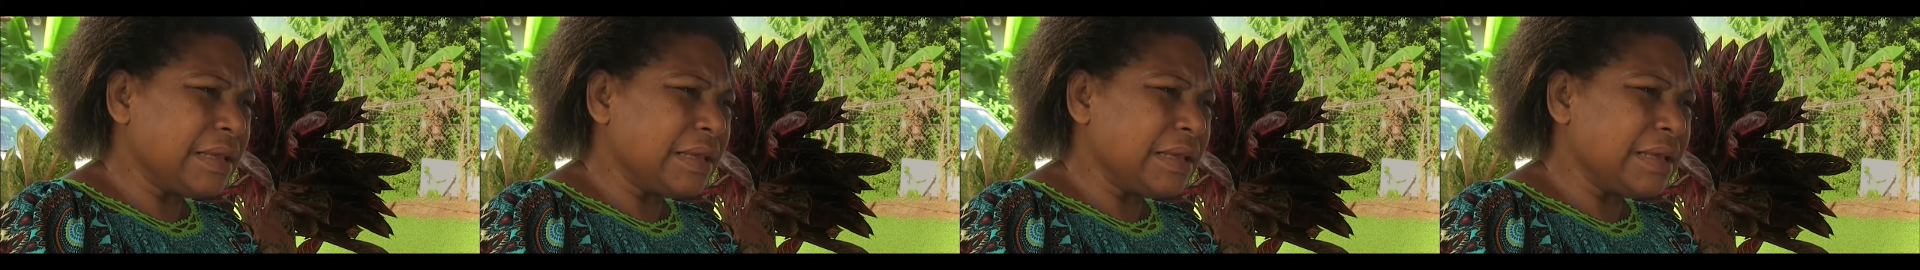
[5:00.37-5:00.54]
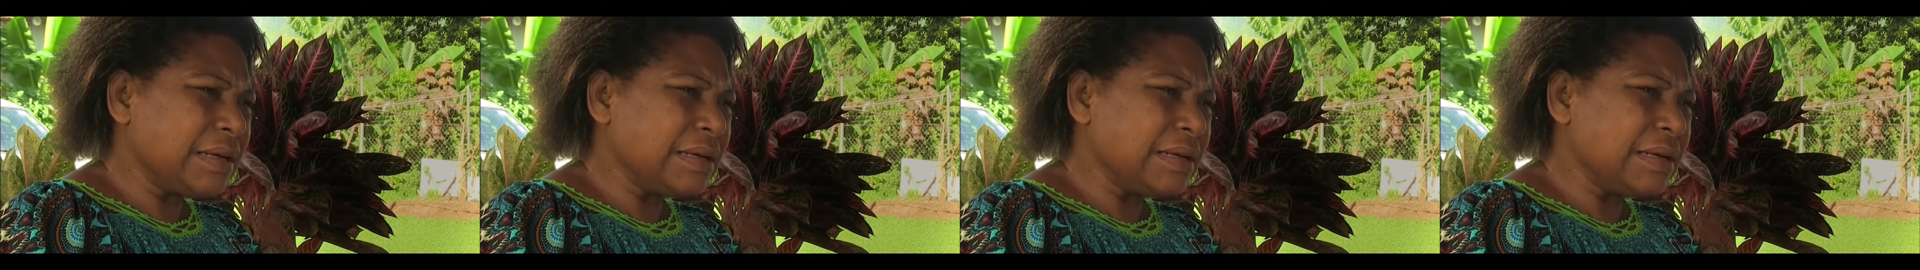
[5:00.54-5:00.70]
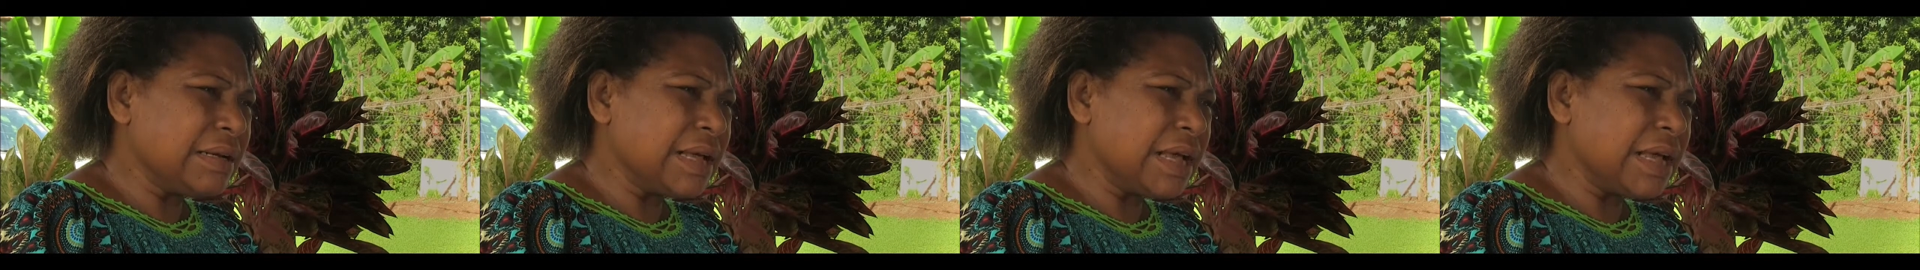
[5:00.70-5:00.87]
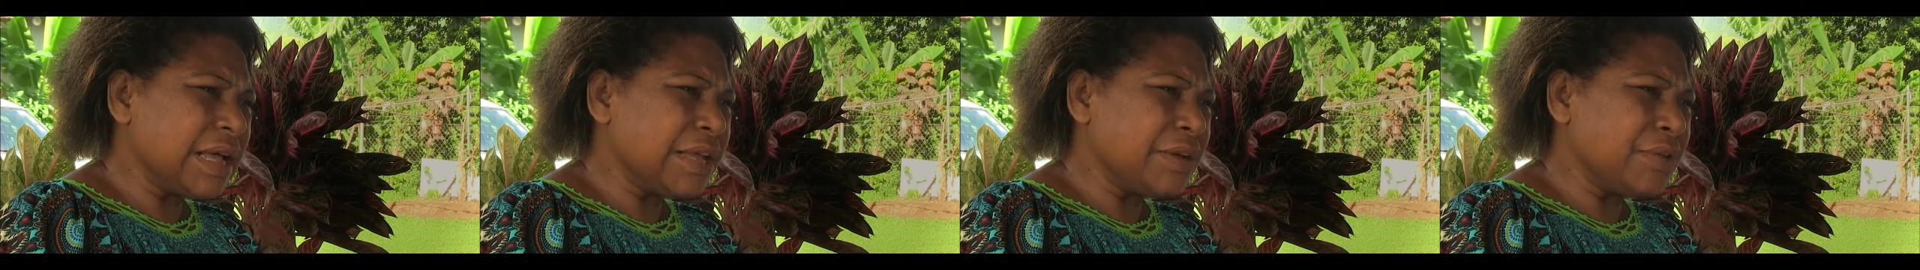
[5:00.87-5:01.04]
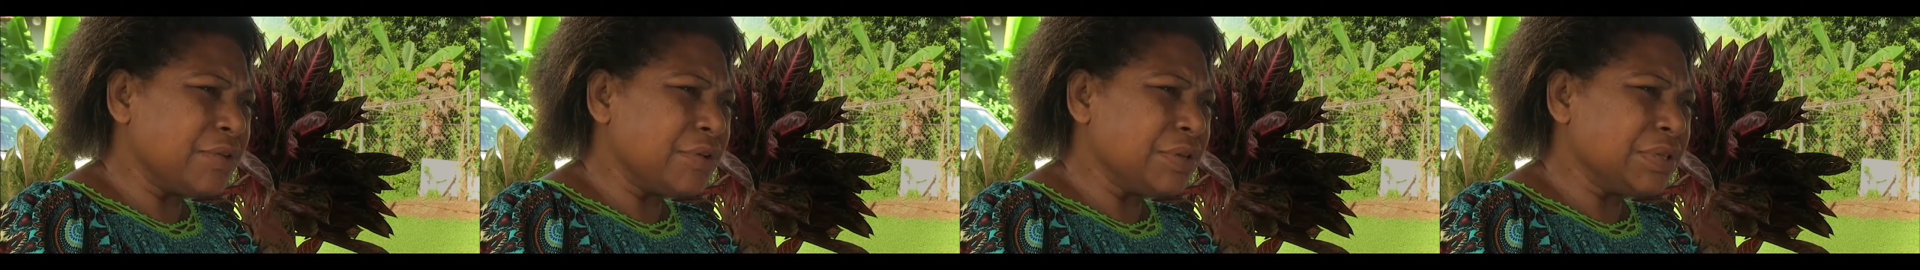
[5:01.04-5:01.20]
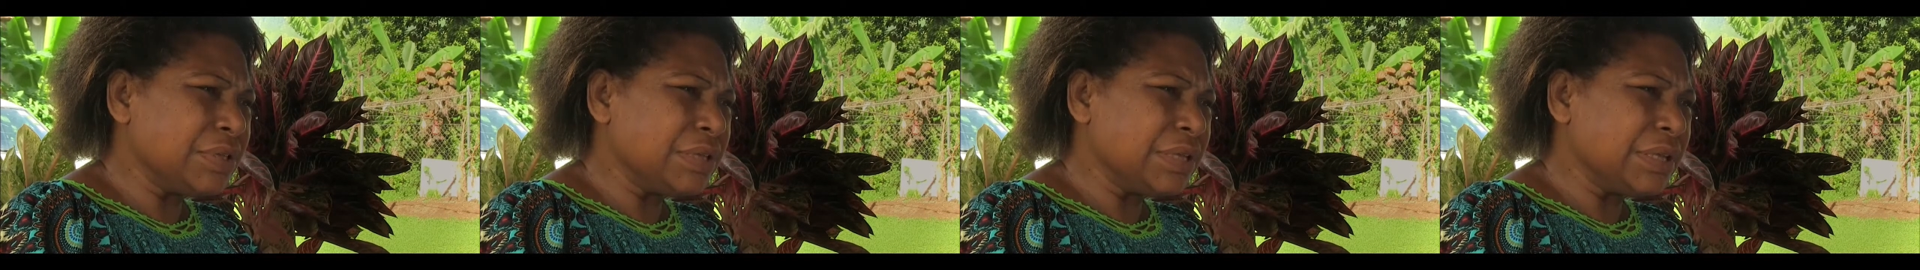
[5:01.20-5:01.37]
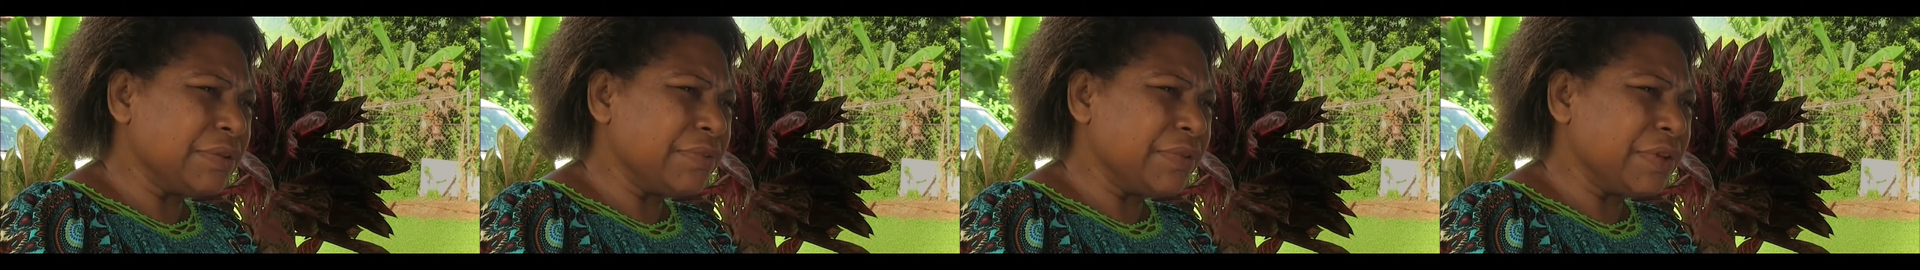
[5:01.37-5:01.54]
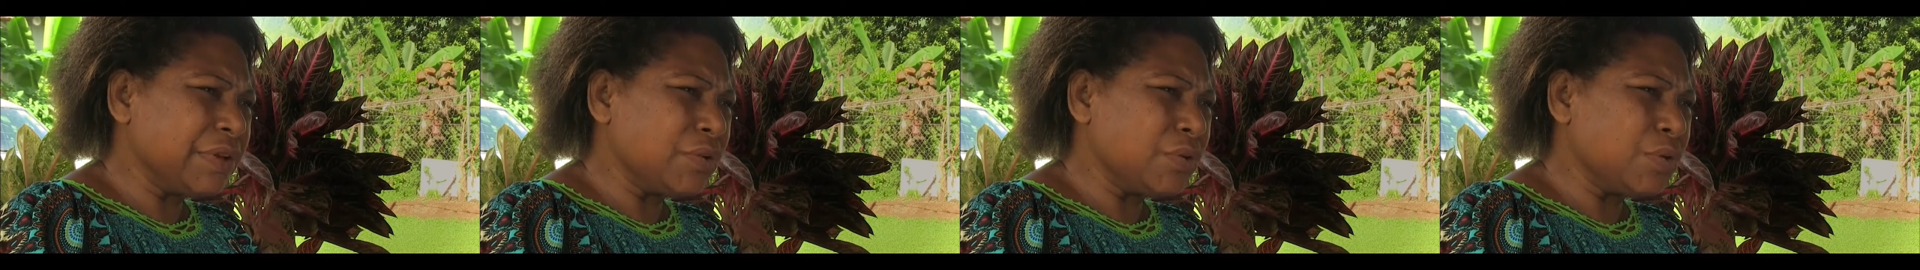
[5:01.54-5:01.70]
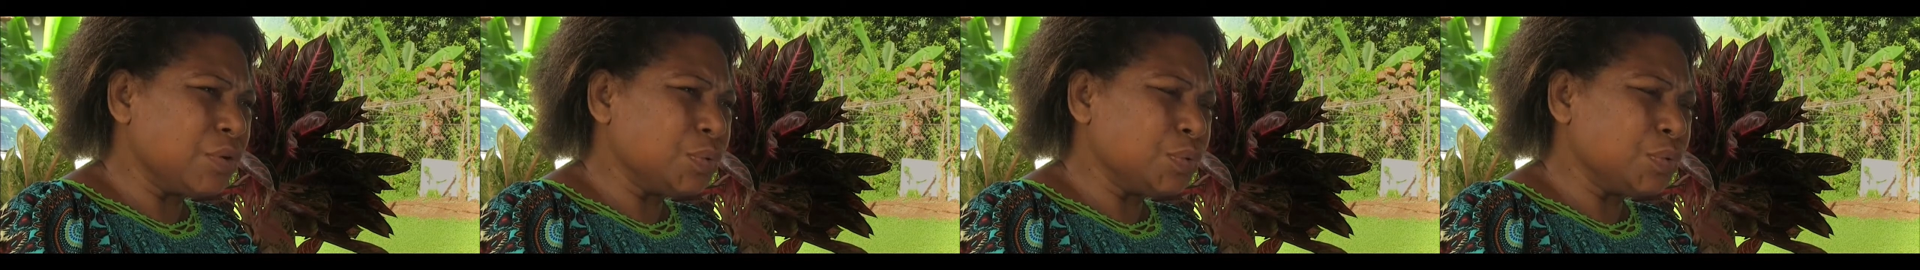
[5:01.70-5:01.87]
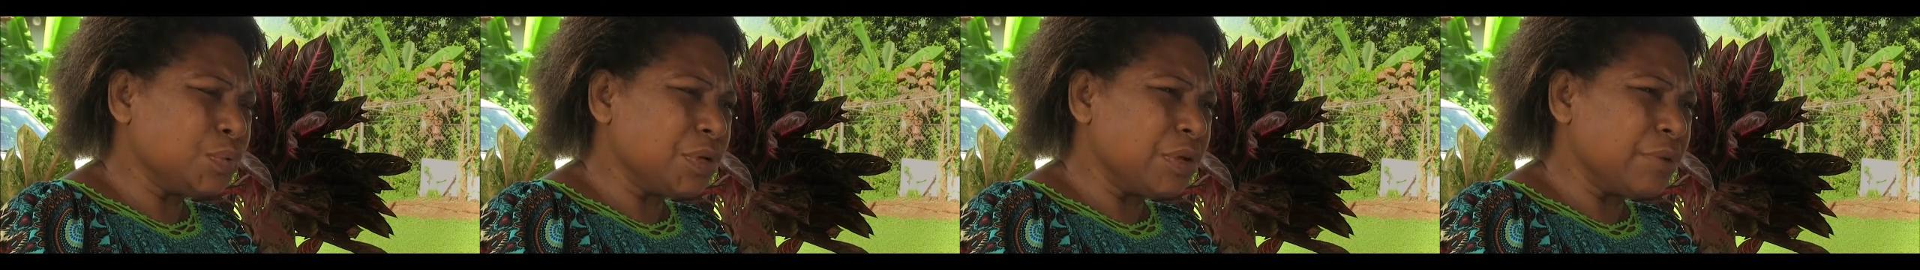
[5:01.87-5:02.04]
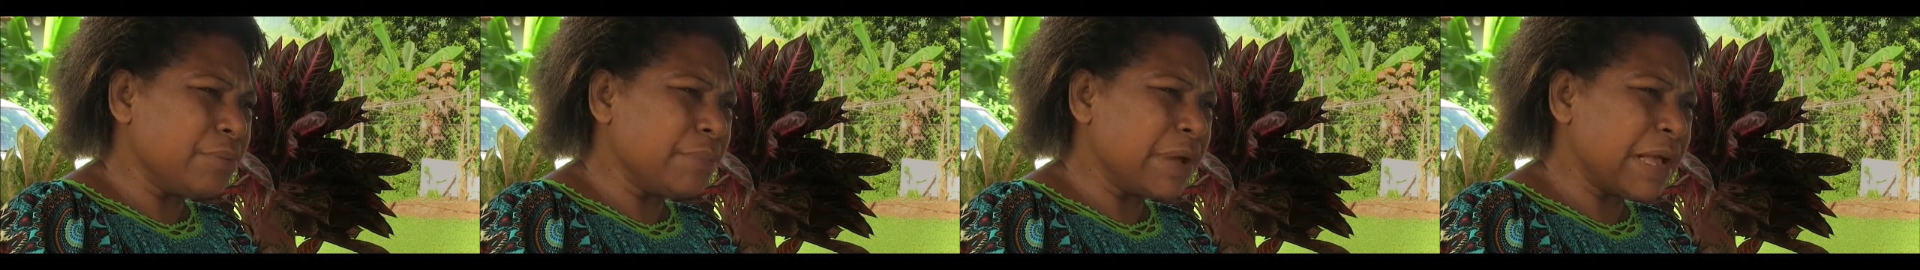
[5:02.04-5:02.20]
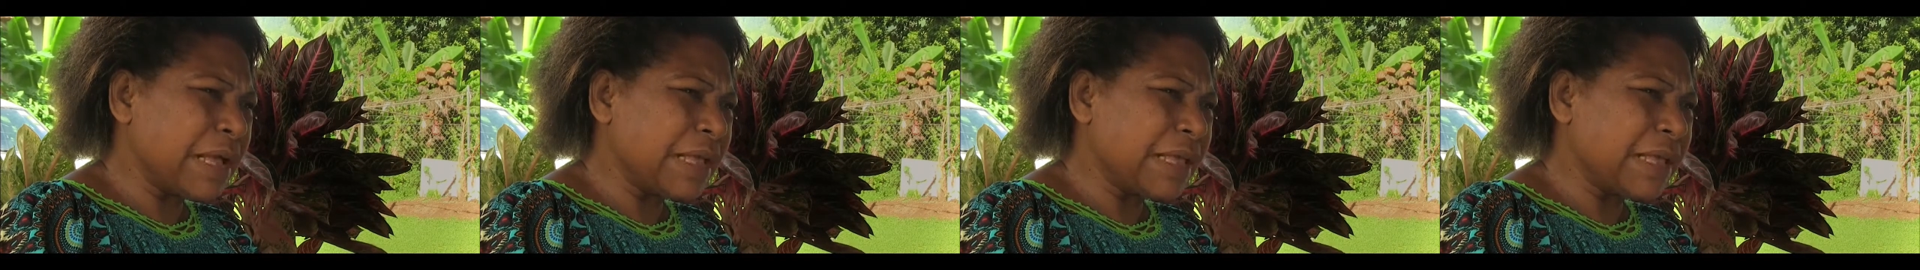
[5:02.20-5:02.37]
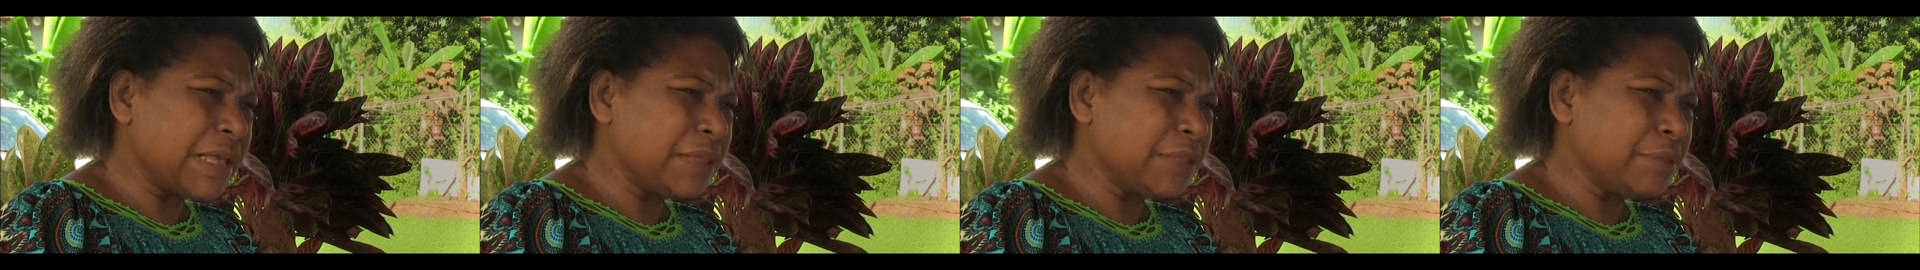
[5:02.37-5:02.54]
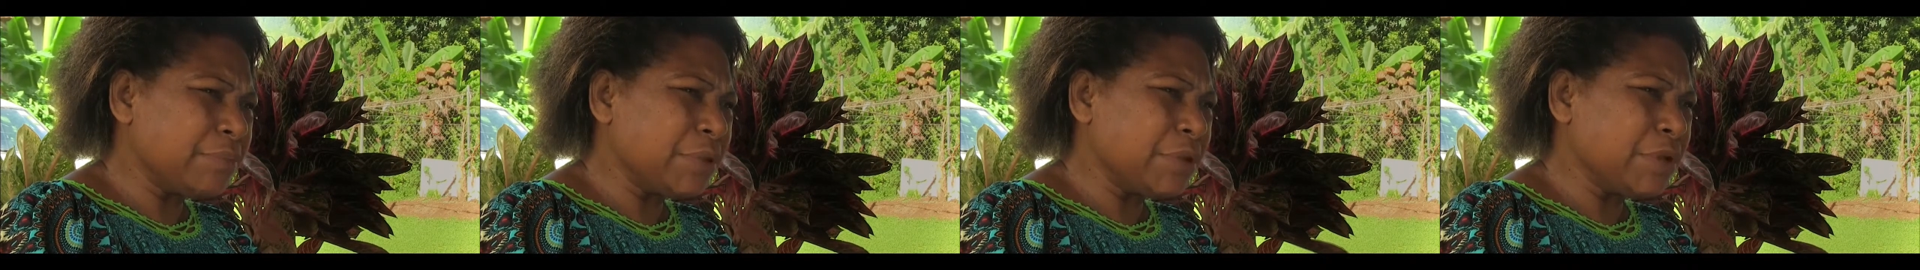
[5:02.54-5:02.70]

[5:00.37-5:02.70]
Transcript: And I don't even go to the market